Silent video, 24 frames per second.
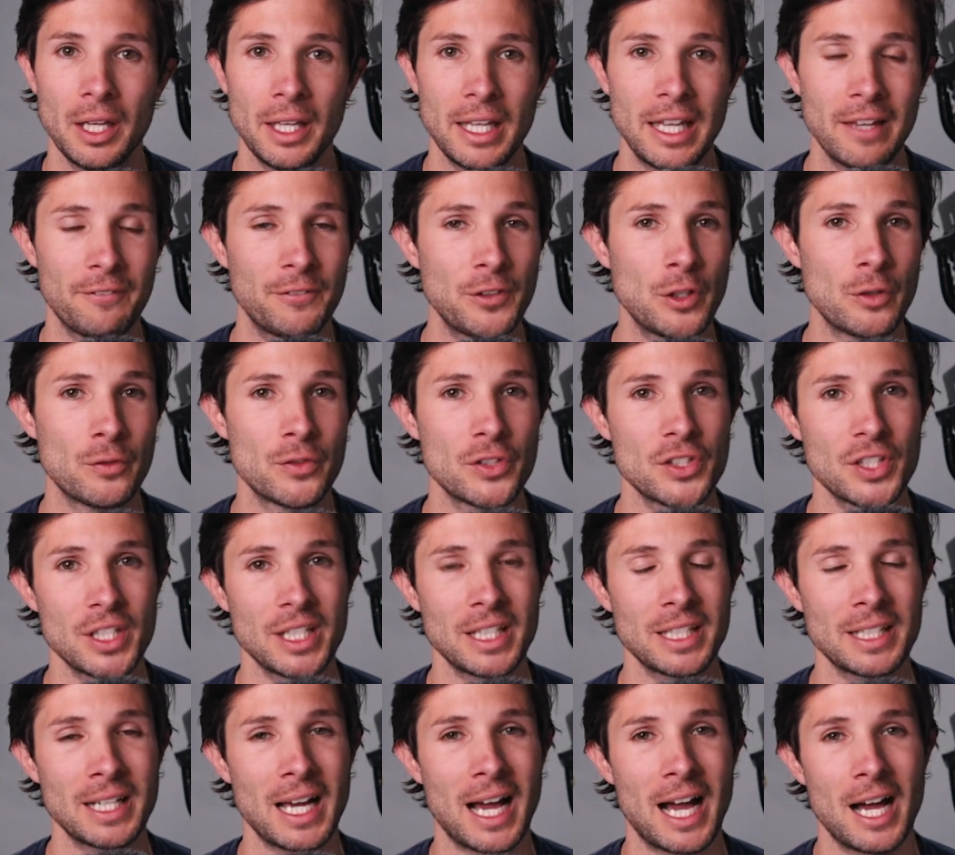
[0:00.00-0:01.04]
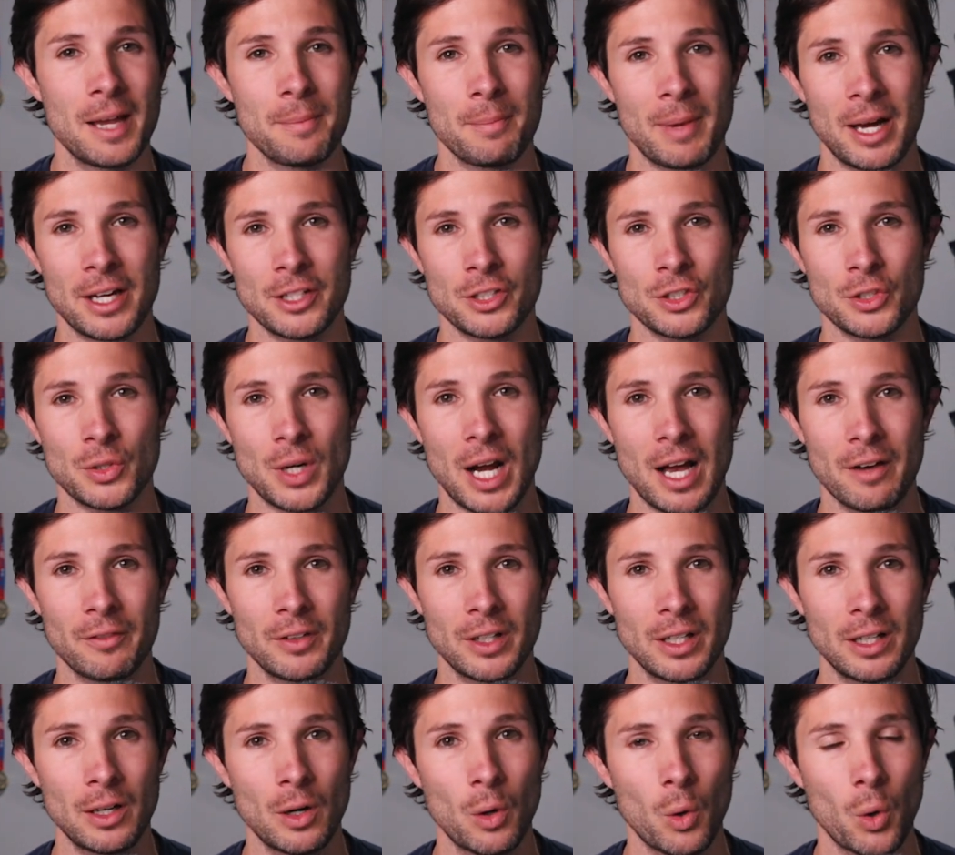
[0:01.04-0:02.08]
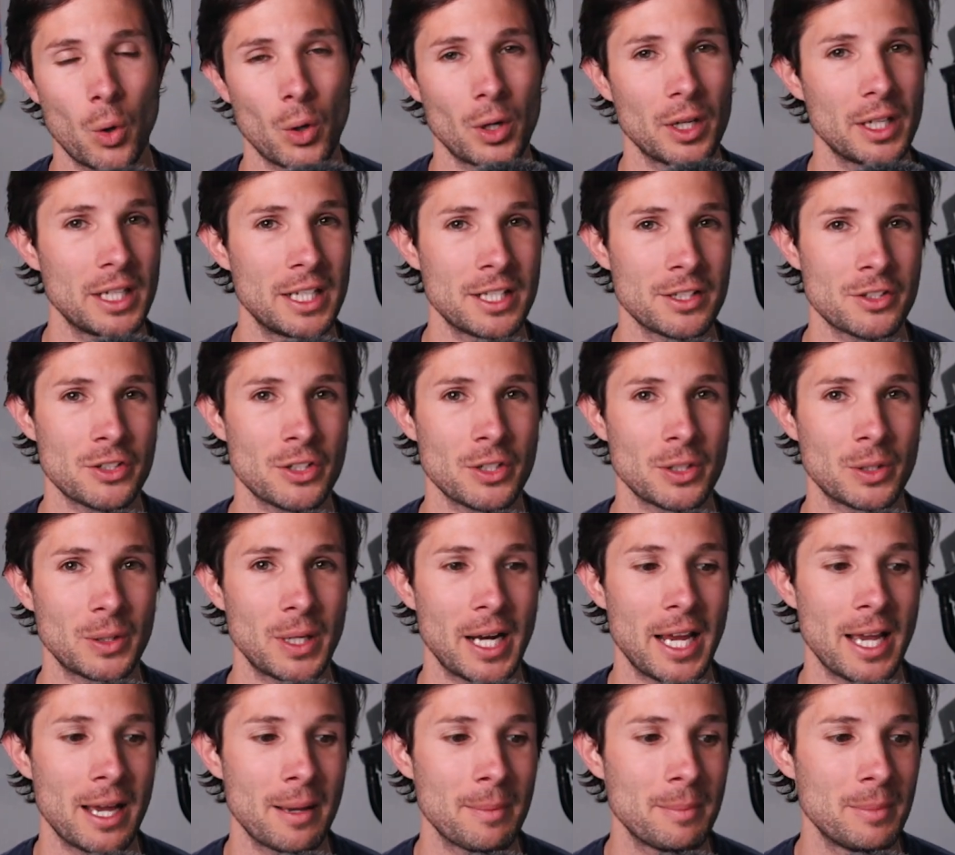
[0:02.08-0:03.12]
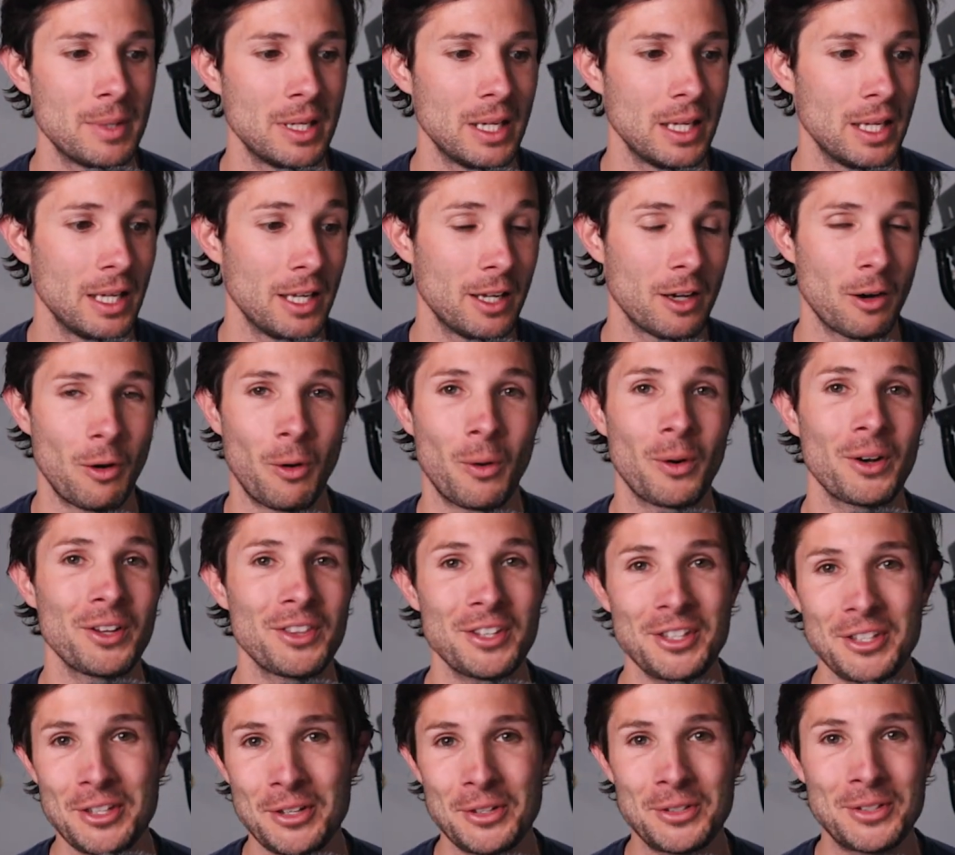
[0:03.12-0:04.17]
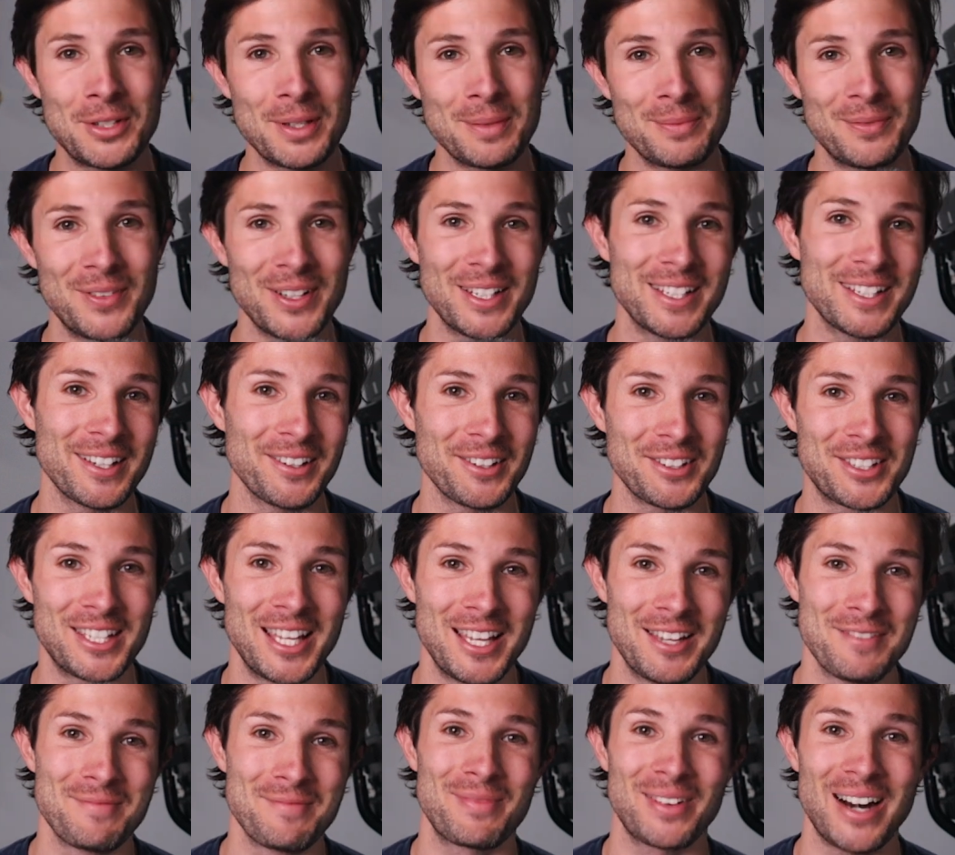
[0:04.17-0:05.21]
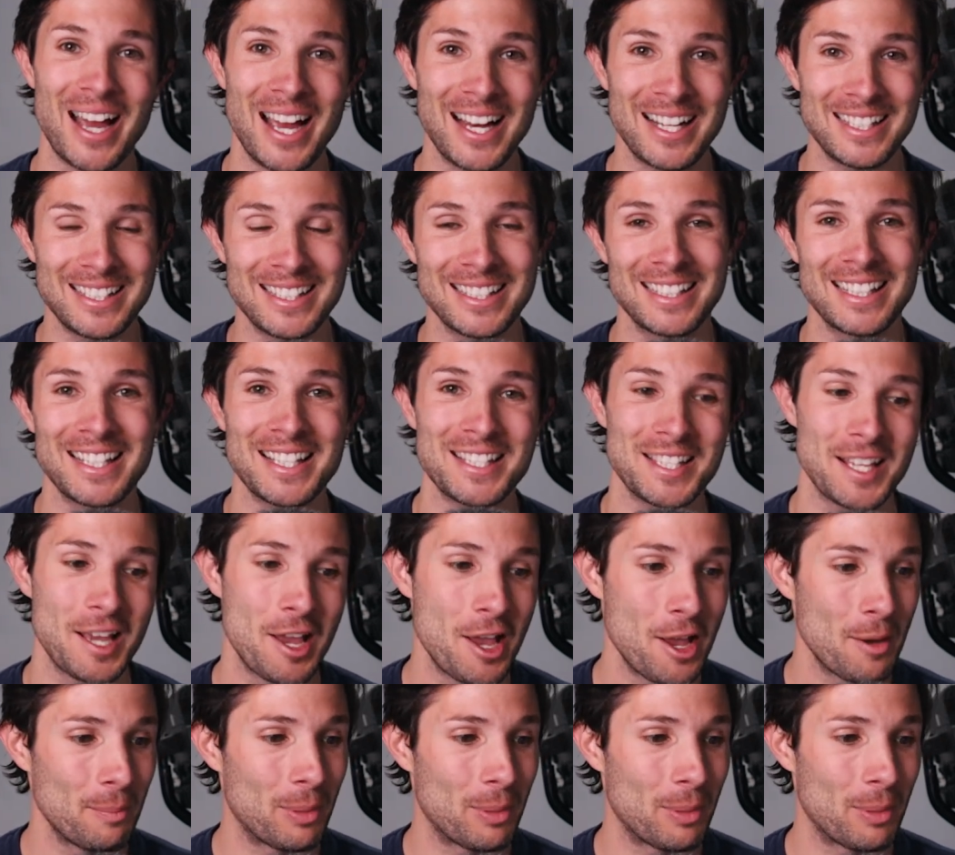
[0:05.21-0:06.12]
If you've seen on my Strava or Instagram or the YouTube videos prior to this,